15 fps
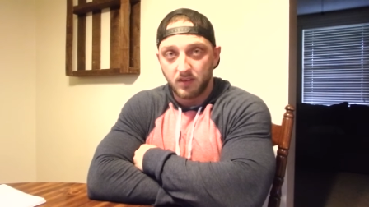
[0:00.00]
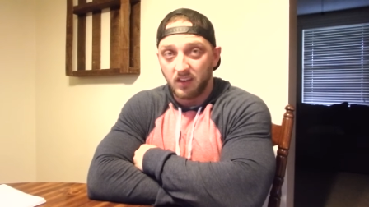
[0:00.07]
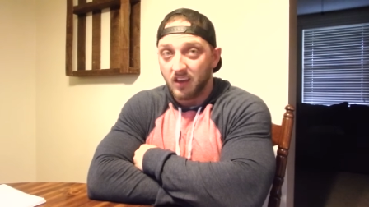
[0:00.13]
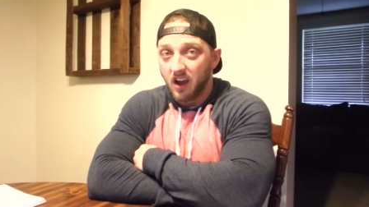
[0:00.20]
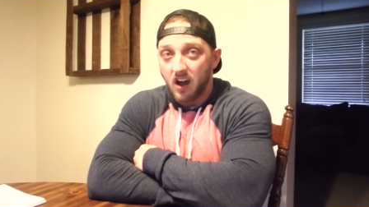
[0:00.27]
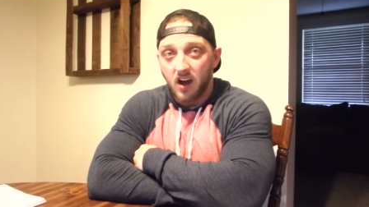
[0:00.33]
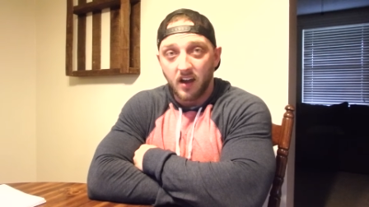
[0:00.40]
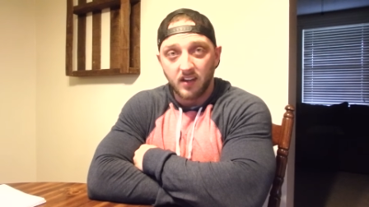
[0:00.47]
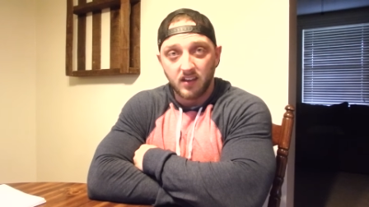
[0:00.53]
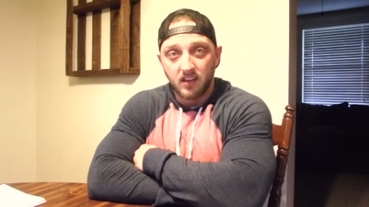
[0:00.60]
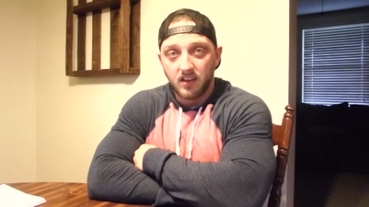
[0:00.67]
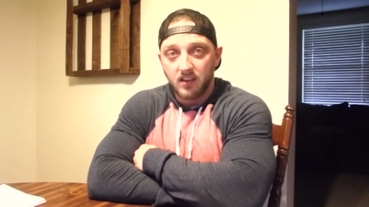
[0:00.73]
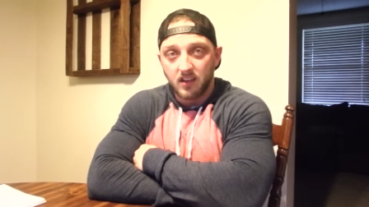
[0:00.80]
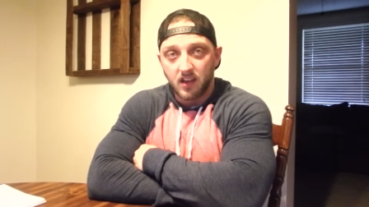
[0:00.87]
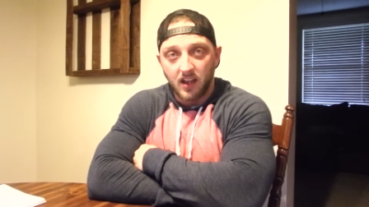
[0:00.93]
god.
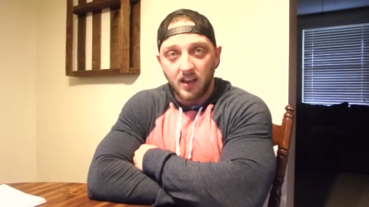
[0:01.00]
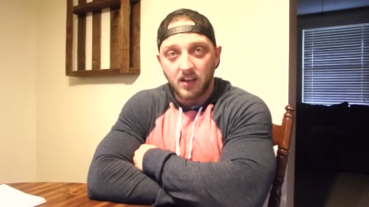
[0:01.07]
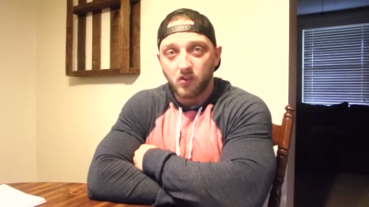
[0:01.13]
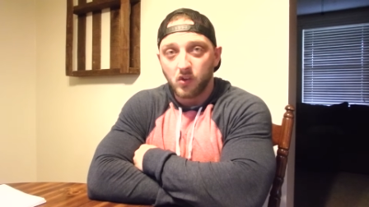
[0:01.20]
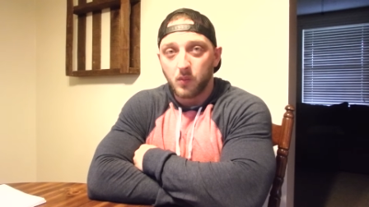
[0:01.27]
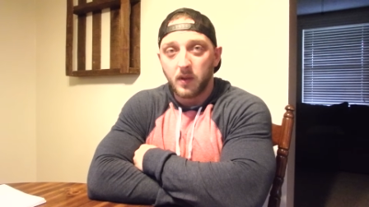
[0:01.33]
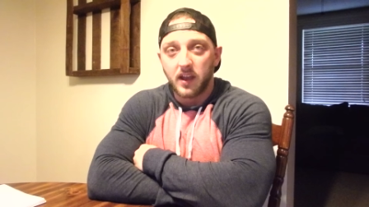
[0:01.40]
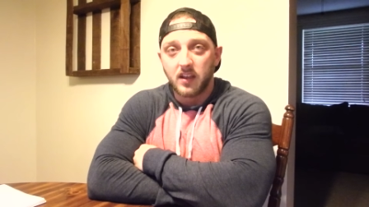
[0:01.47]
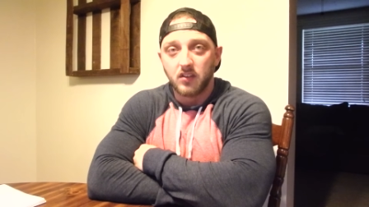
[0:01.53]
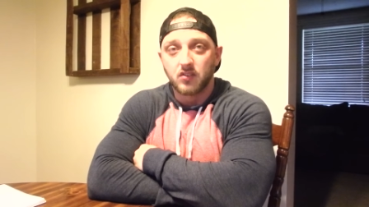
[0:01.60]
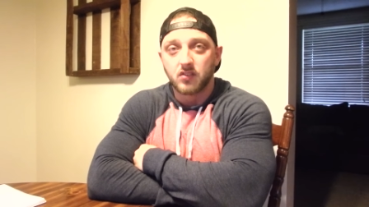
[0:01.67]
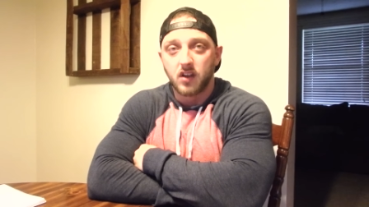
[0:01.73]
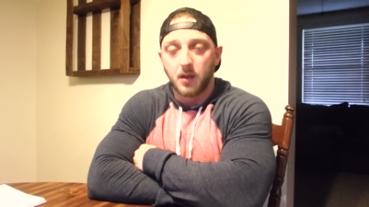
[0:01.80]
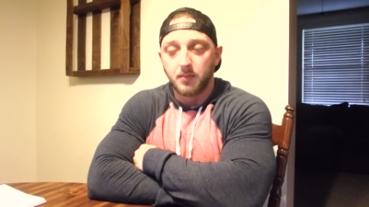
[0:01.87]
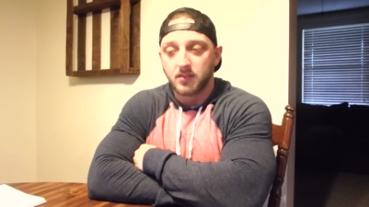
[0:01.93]
That's the only way I can
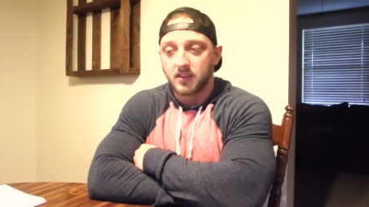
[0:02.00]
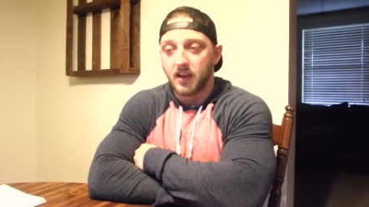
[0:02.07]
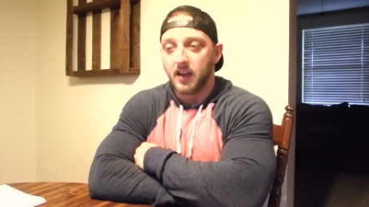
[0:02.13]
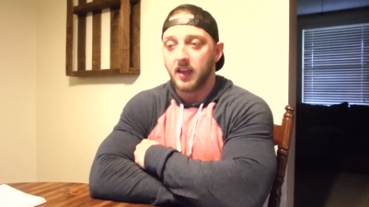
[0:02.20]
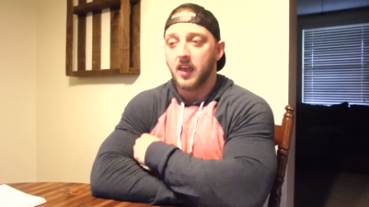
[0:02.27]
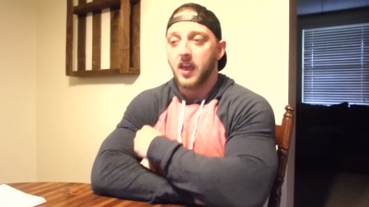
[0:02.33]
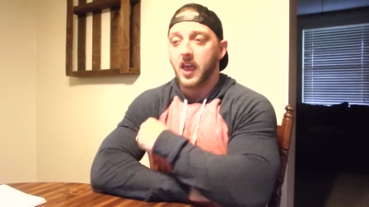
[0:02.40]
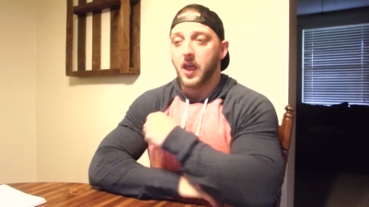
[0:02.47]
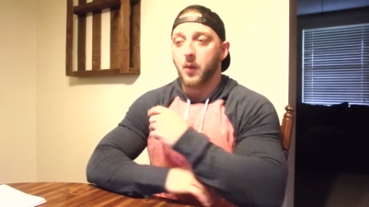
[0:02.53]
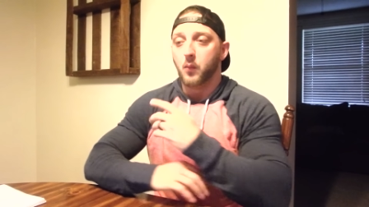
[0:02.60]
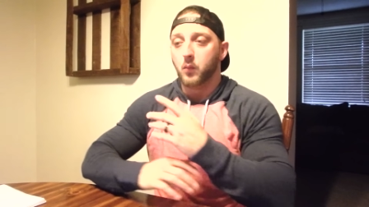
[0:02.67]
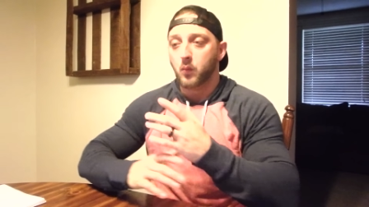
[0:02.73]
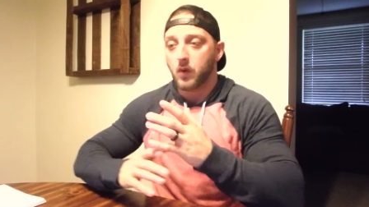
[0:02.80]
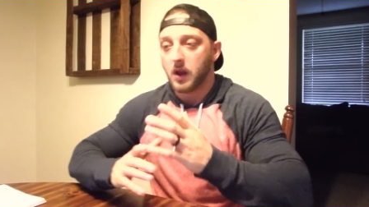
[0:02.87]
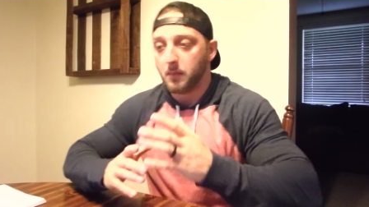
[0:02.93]
describe this guy. And
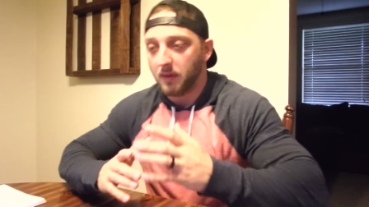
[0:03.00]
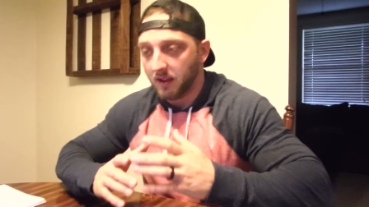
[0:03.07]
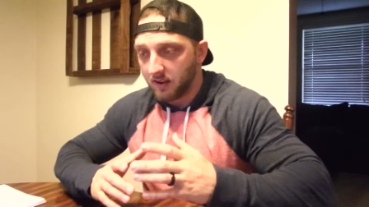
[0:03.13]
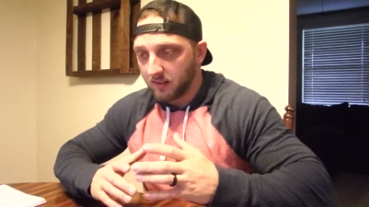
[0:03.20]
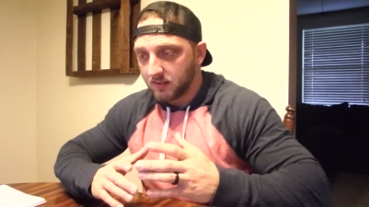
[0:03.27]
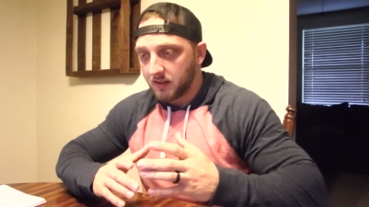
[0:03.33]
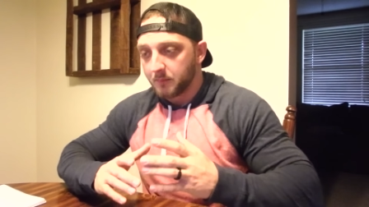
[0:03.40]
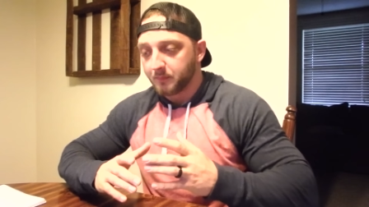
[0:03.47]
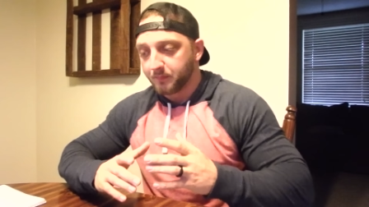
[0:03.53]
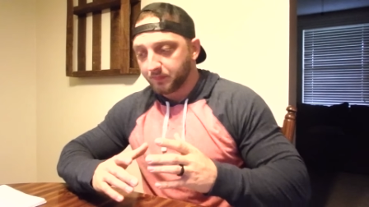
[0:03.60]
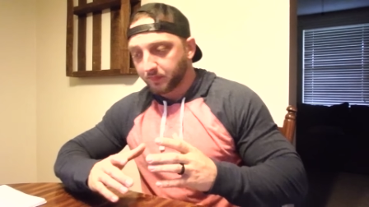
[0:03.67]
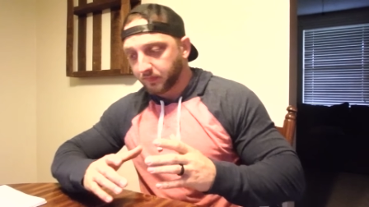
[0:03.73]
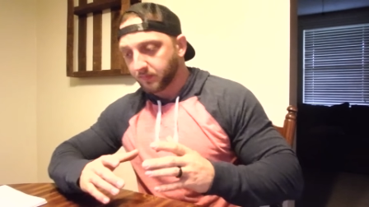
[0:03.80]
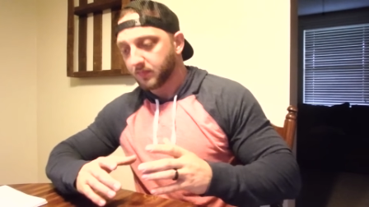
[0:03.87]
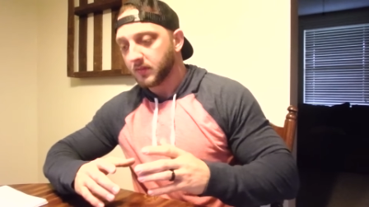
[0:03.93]
what I mean is,
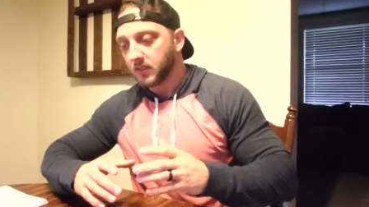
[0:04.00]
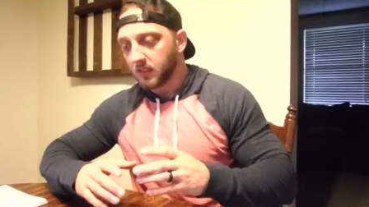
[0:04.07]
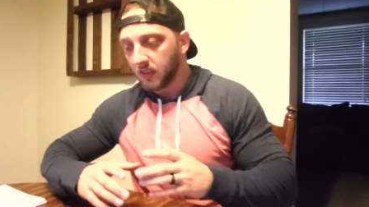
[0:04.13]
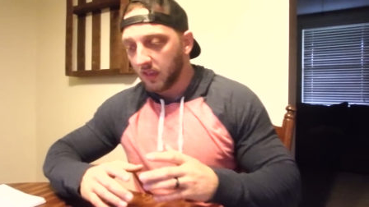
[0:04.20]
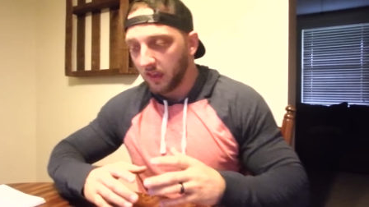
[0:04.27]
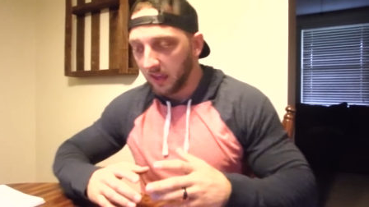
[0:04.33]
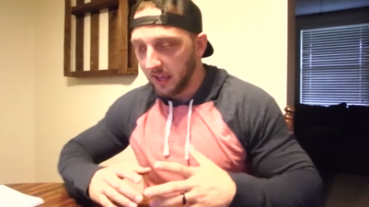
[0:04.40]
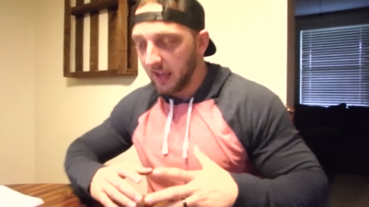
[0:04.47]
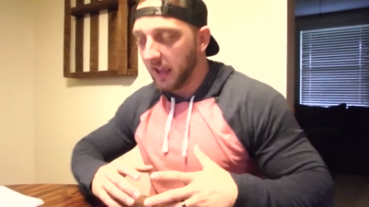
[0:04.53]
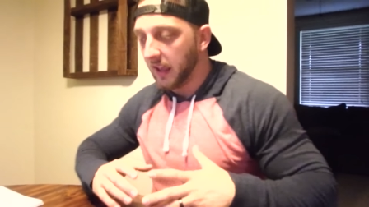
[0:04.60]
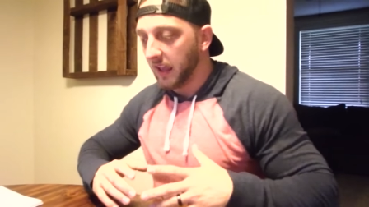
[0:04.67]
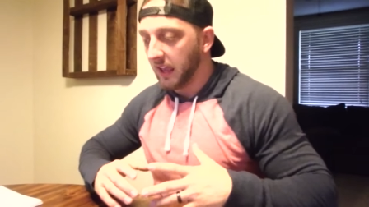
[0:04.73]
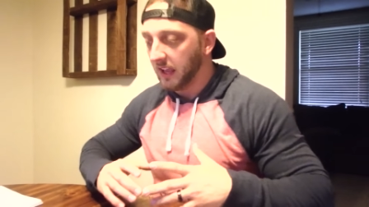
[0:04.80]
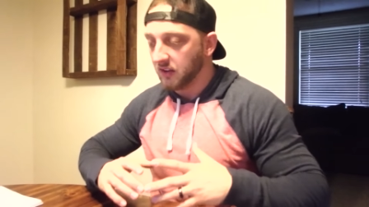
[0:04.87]
he's